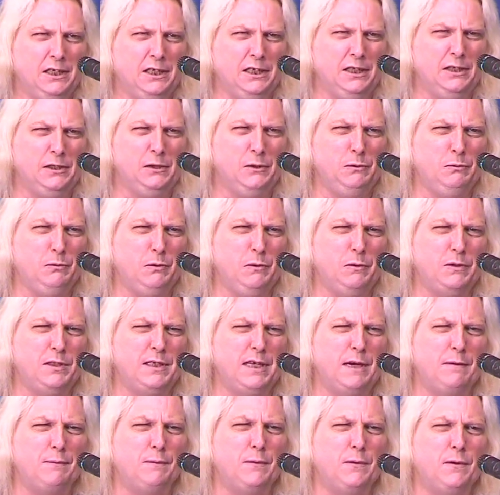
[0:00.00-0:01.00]
you will
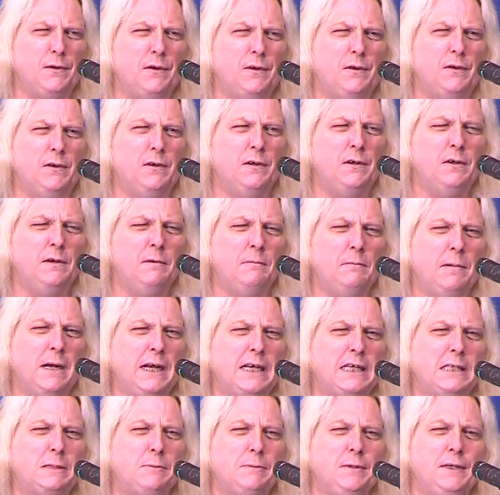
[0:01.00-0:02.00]
suffer
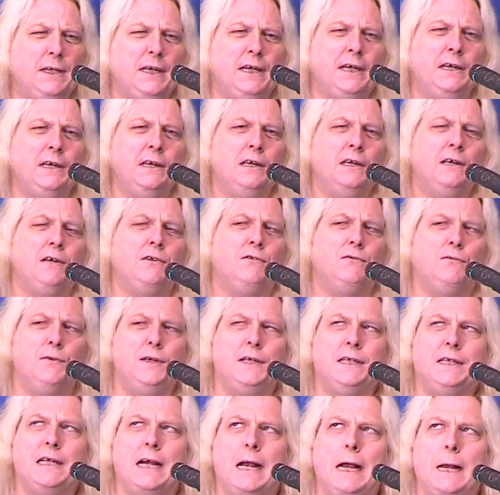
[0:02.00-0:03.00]
possibly 3
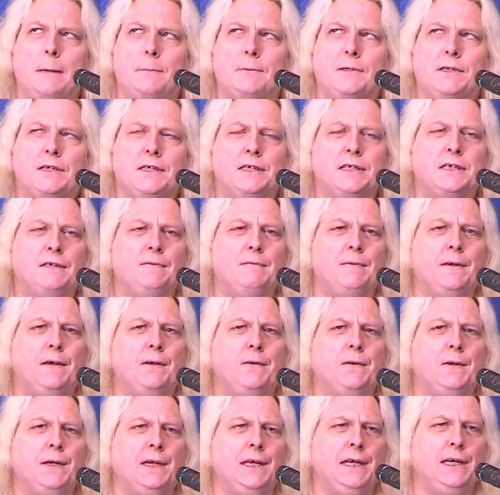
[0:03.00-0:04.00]
times the
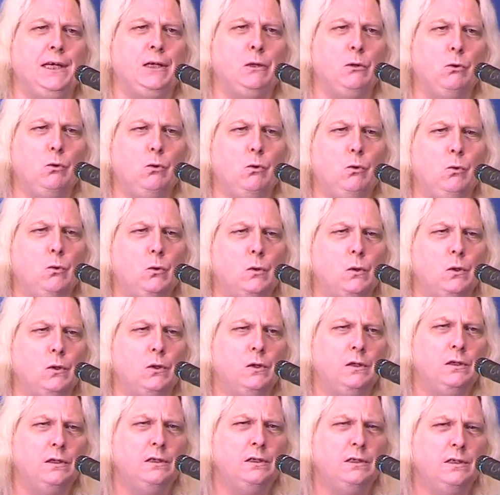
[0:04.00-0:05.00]
severity
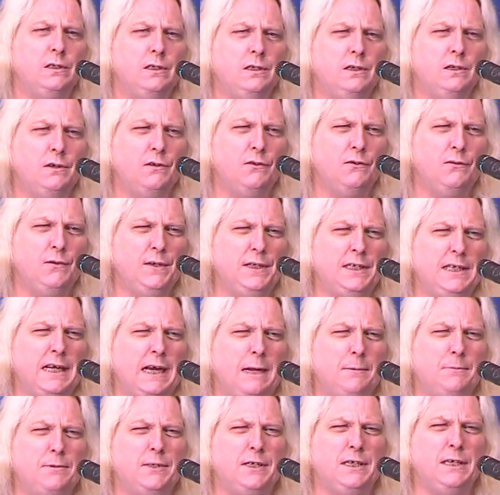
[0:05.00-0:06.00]
or 3
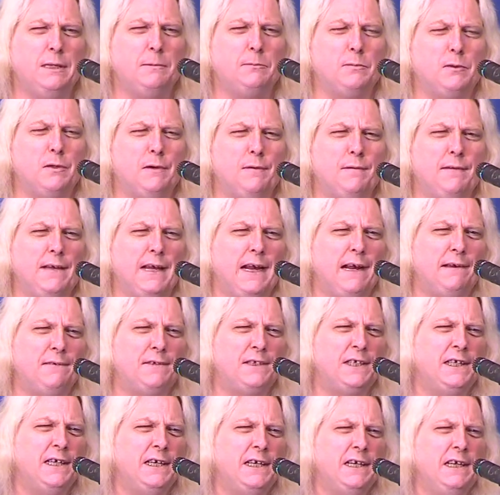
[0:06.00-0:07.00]
times the number of
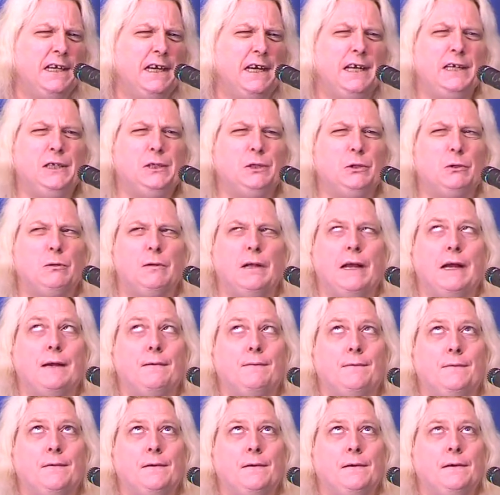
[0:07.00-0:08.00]
deaths in your
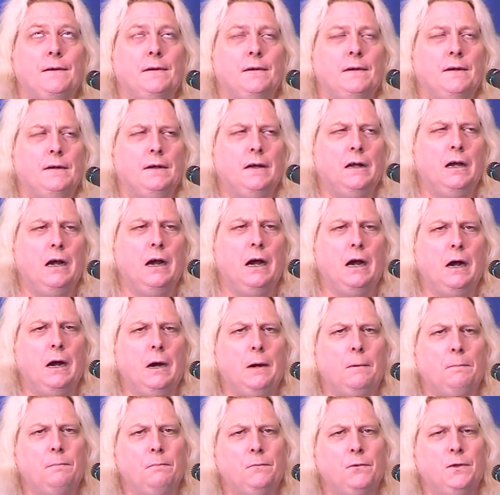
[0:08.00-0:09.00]
life.
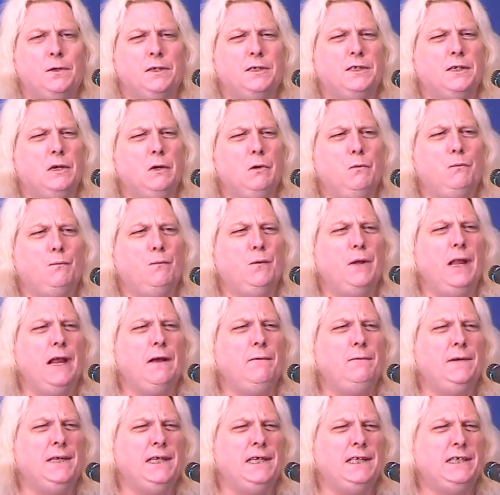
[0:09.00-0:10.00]
So for
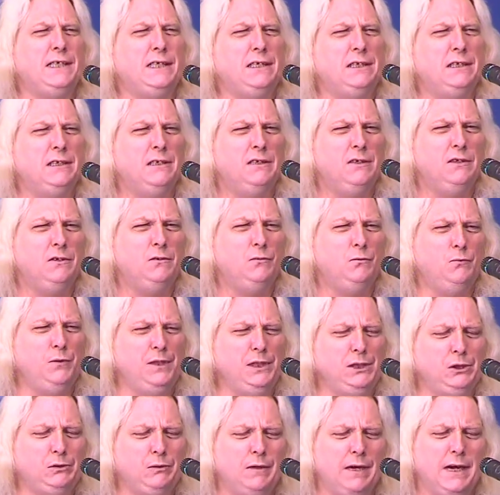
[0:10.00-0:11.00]
that reason,
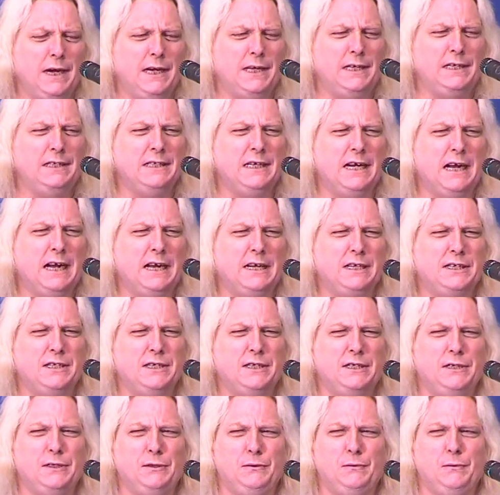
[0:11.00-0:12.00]
we try not
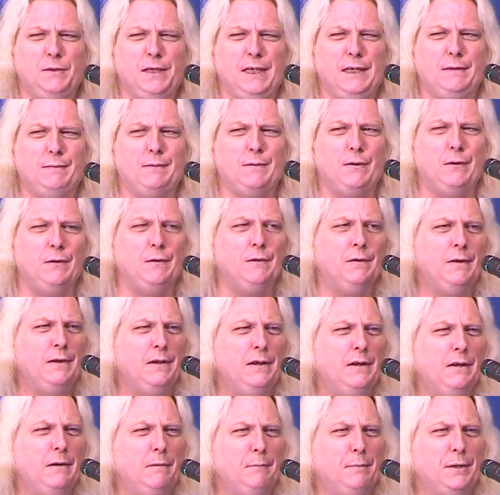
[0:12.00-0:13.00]
to do evil,
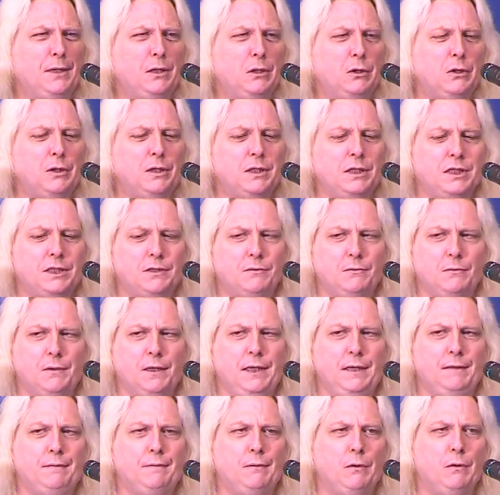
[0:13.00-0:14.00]
because
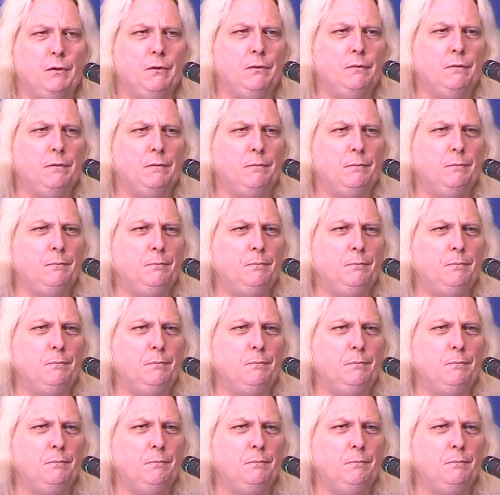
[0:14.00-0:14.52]
evil